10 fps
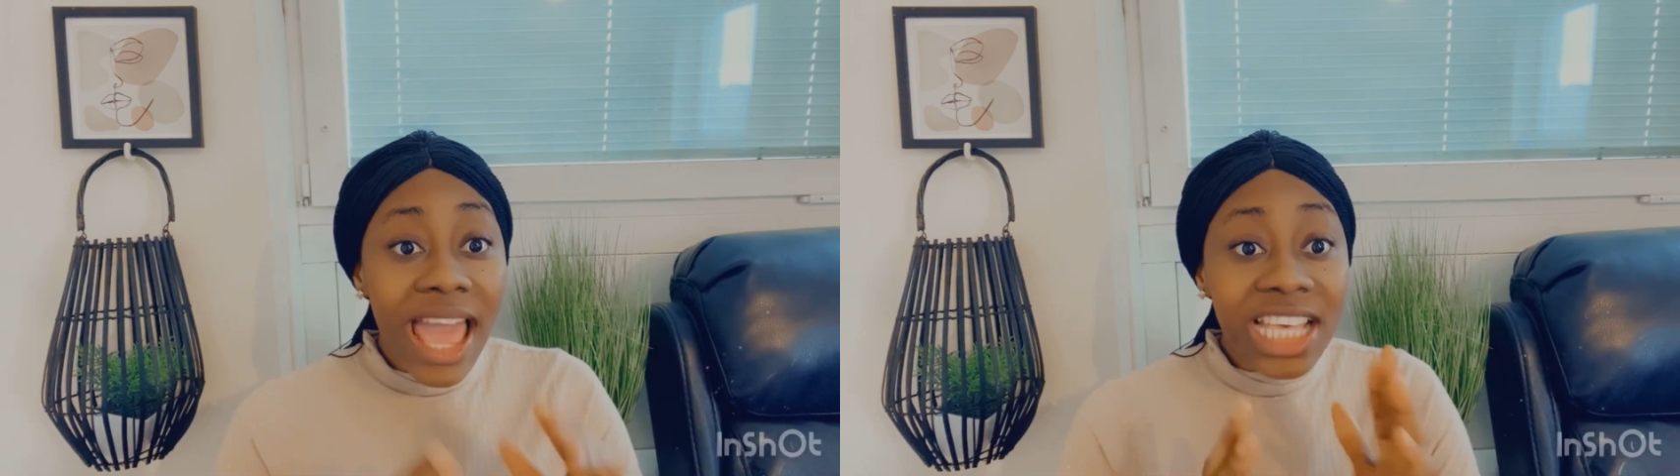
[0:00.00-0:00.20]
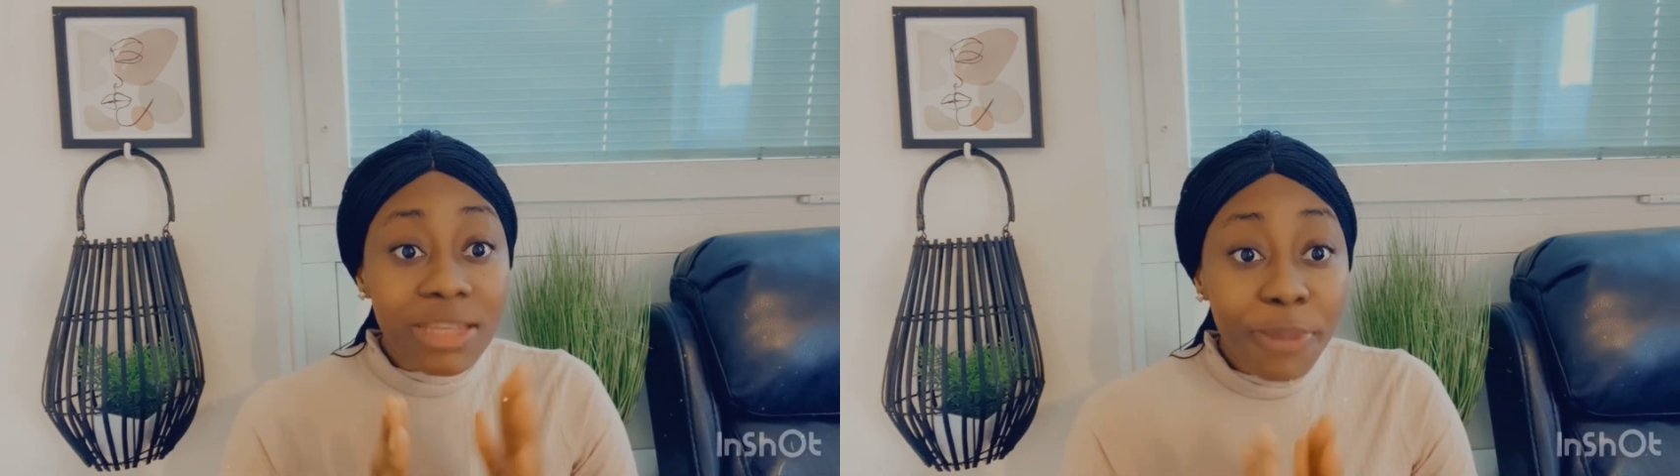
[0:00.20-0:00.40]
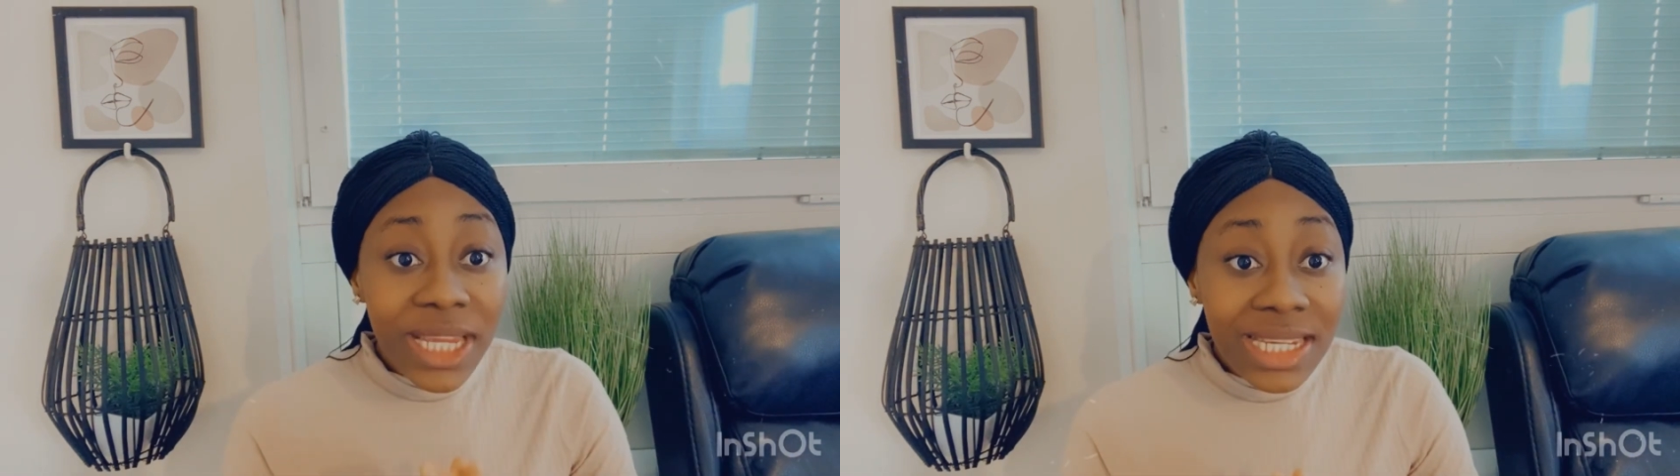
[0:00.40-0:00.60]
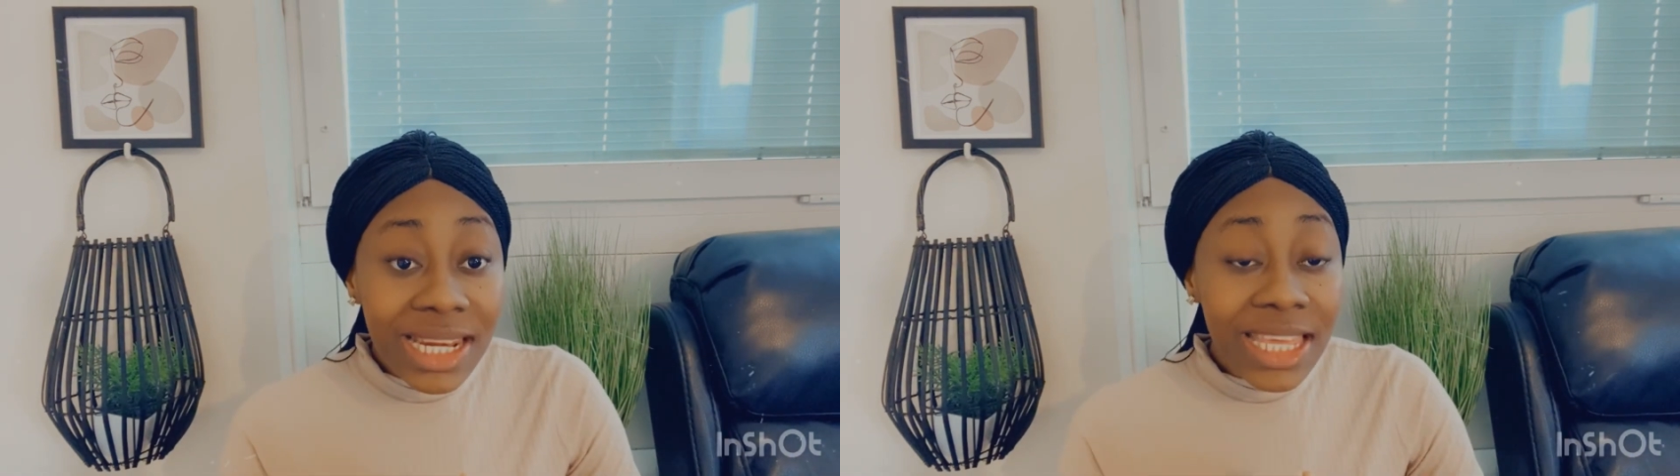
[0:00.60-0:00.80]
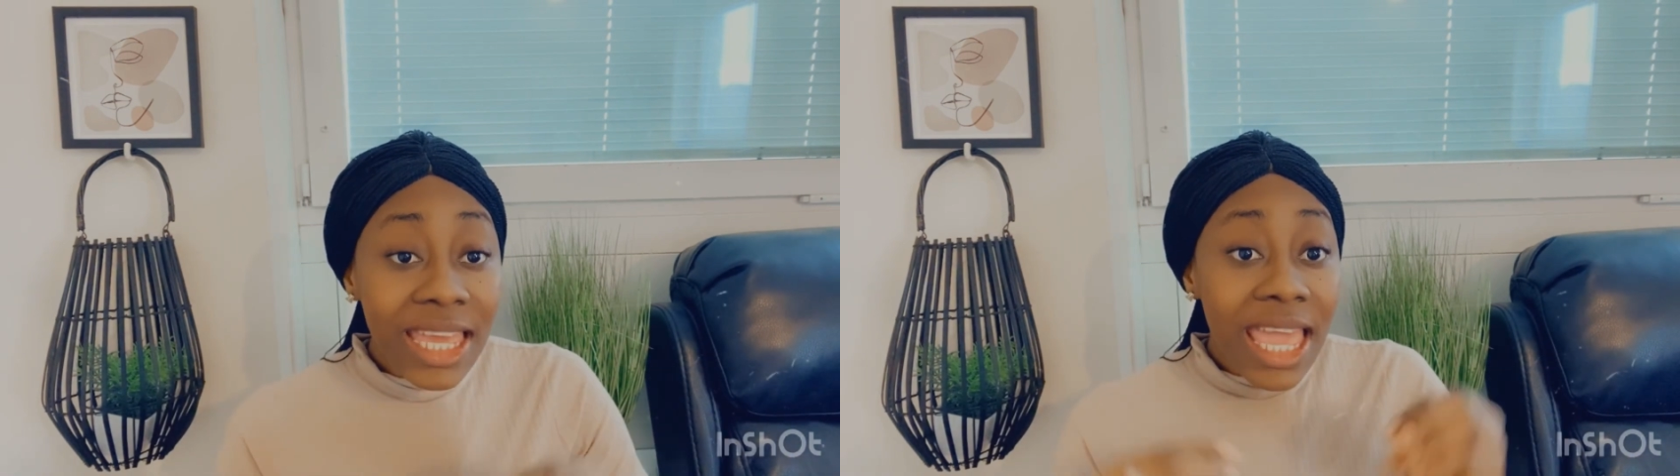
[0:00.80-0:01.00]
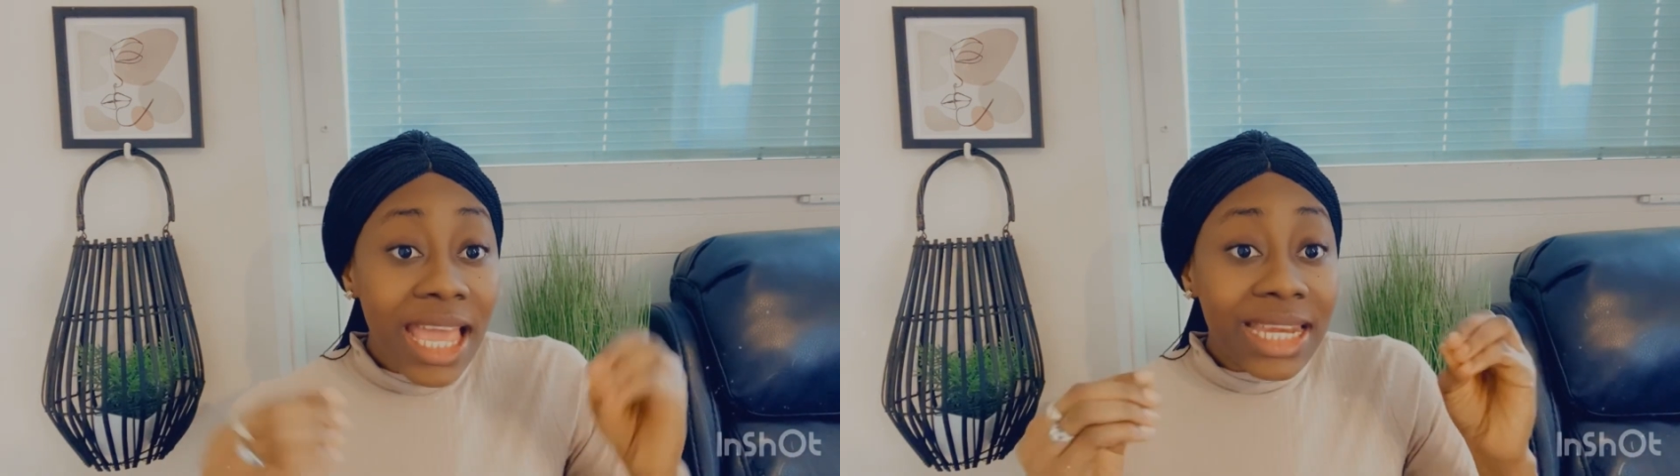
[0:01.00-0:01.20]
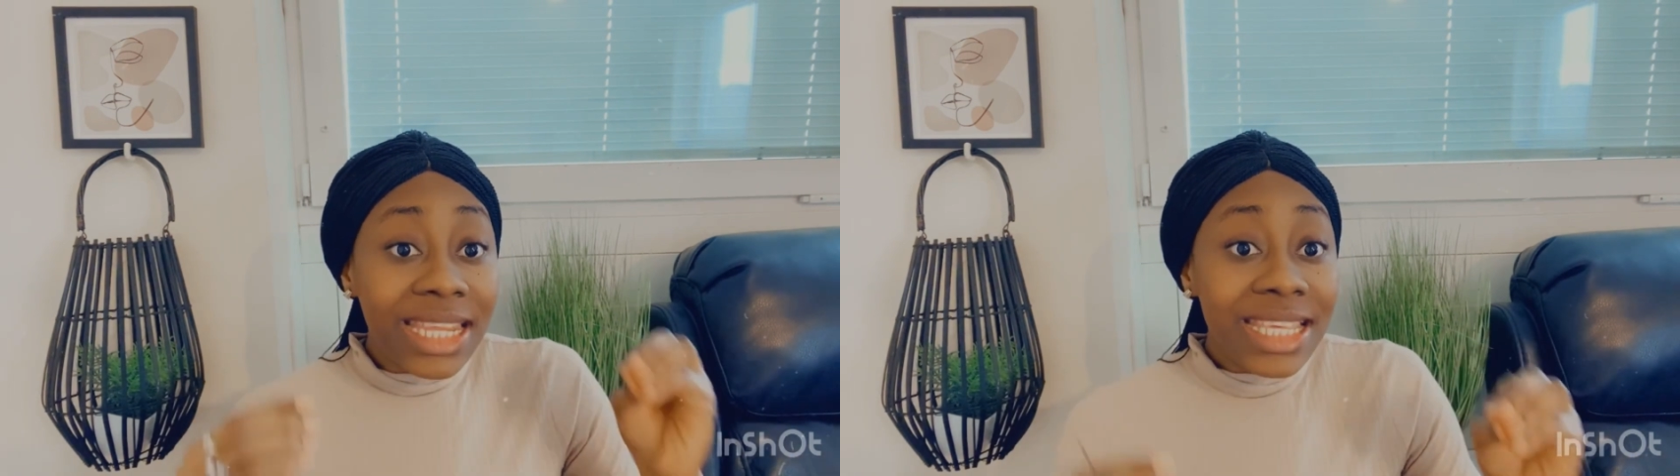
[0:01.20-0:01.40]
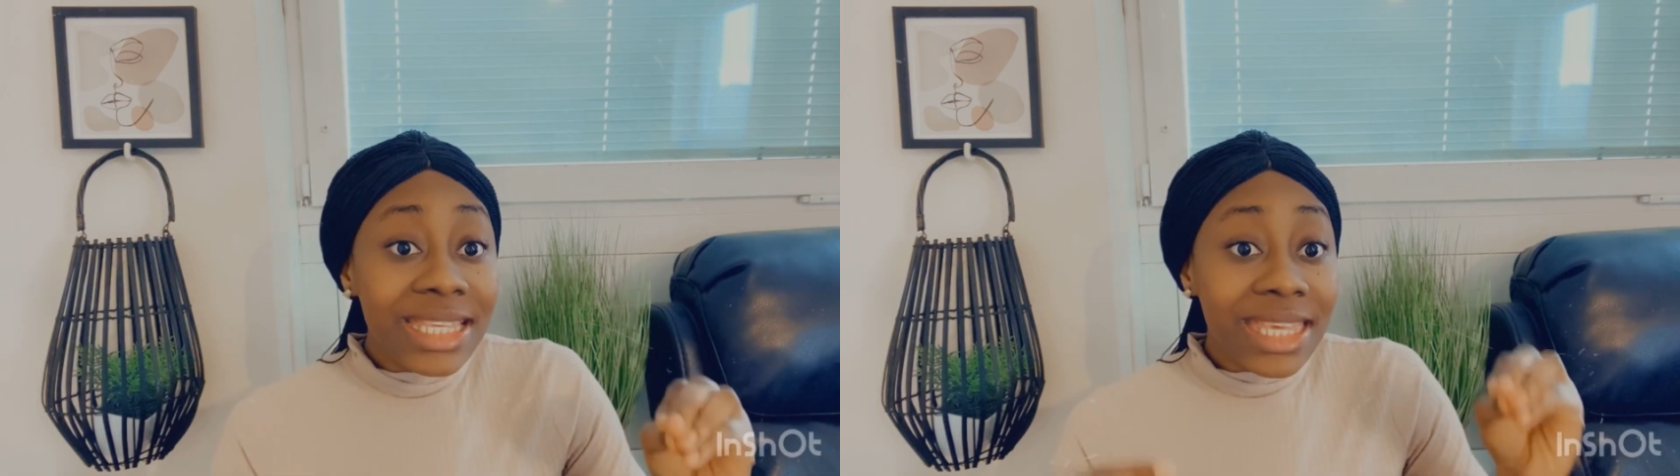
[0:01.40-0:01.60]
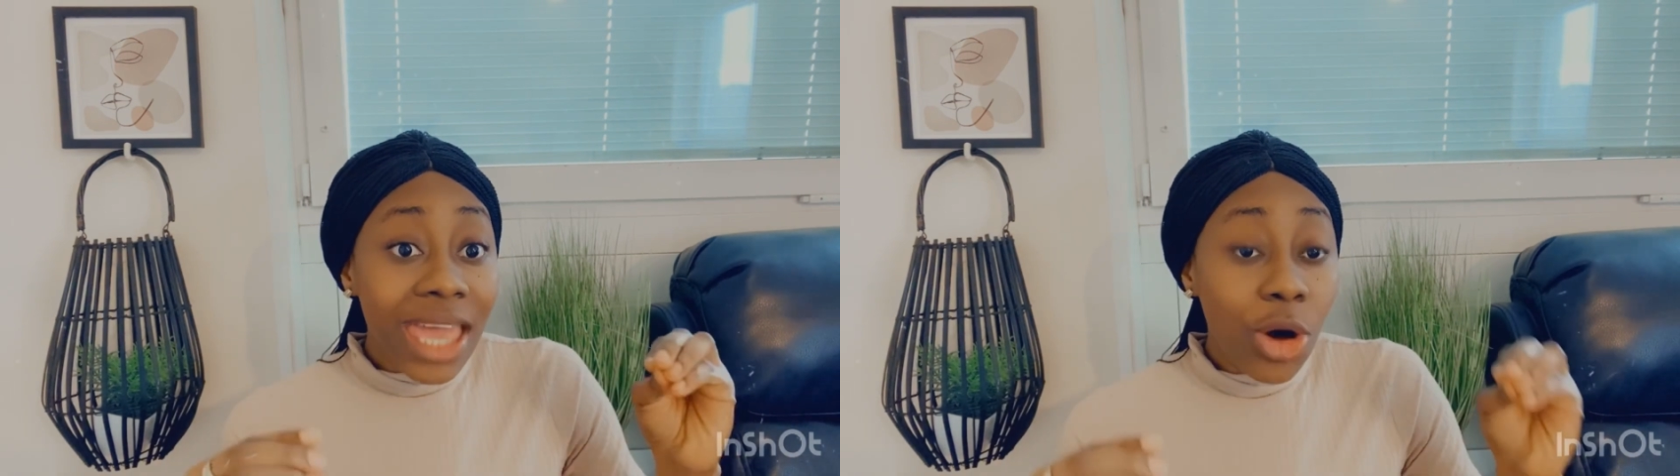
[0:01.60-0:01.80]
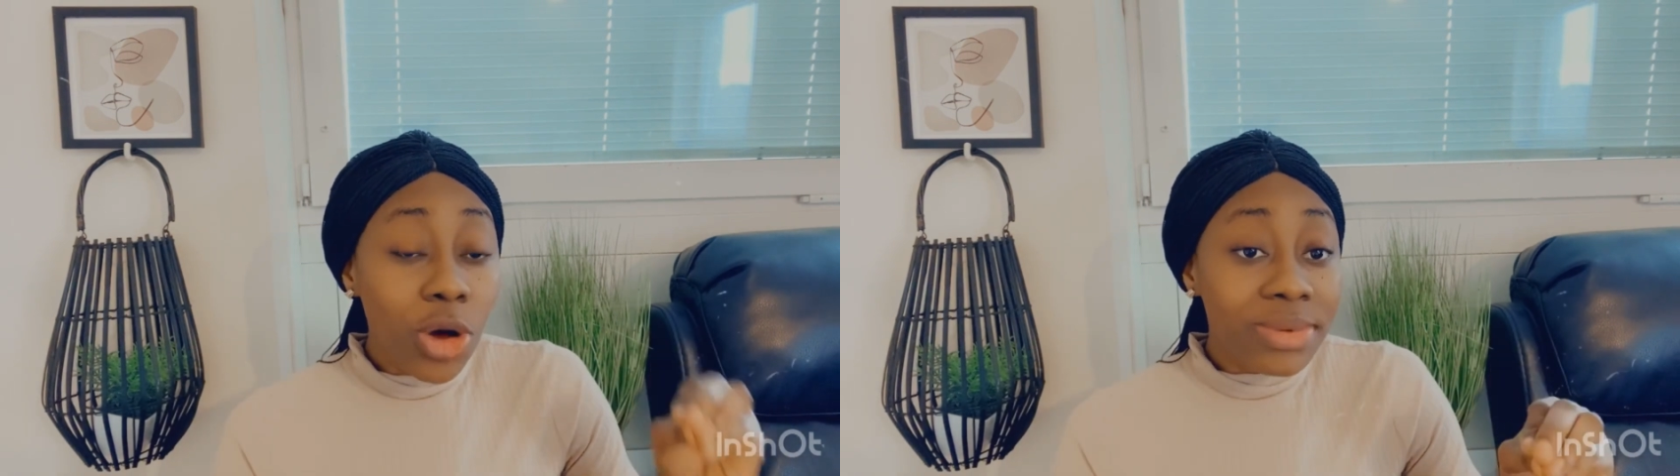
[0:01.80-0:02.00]
especially these
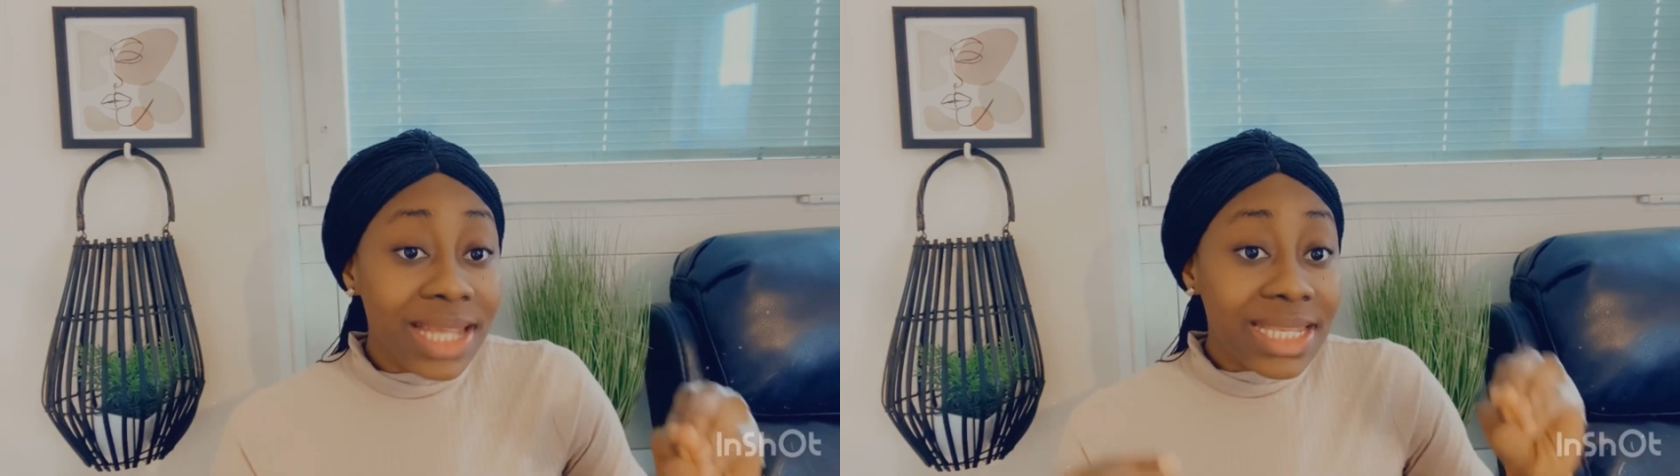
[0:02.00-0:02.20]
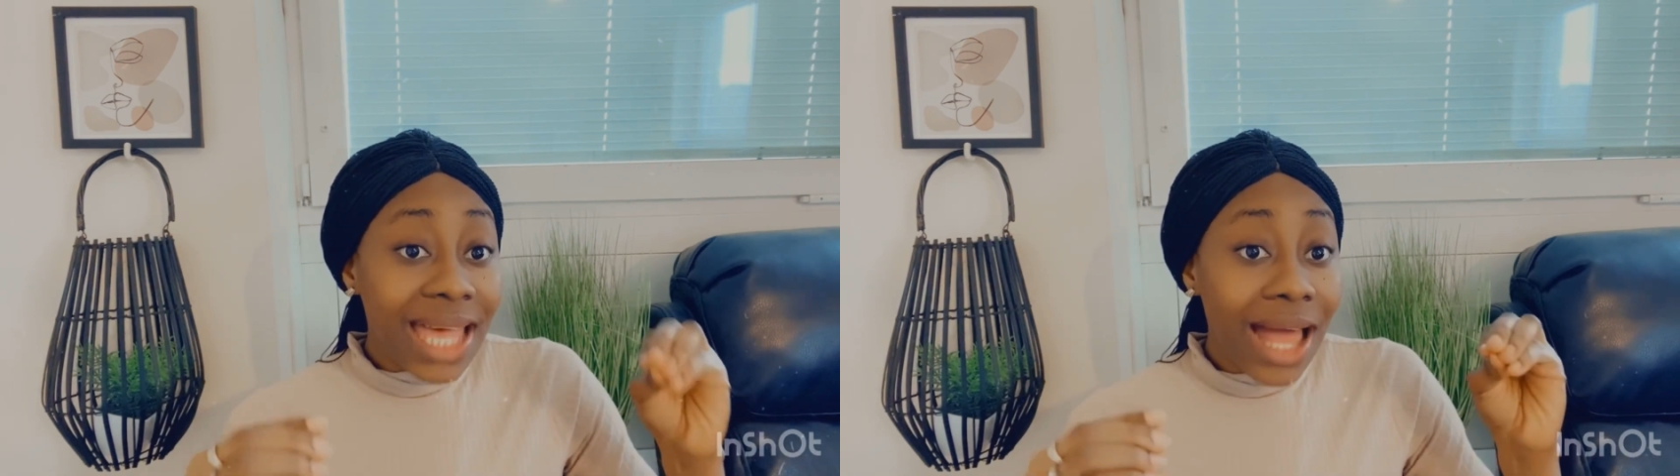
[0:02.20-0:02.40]
care homes that